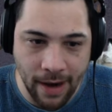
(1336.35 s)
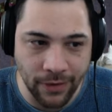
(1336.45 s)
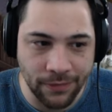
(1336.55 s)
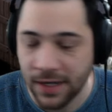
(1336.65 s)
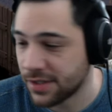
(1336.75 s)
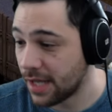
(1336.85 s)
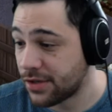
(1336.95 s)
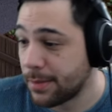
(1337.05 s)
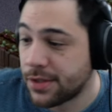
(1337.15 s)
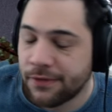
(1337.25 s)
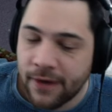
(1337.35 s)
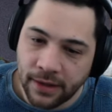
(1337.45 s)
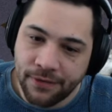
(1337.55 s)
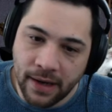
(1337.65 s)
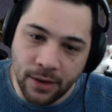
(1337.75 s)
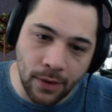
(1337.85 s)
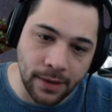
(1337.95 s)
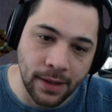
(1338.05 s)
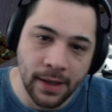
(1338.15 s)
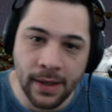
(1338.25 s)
ever find a sledgehammer. So finally finding one,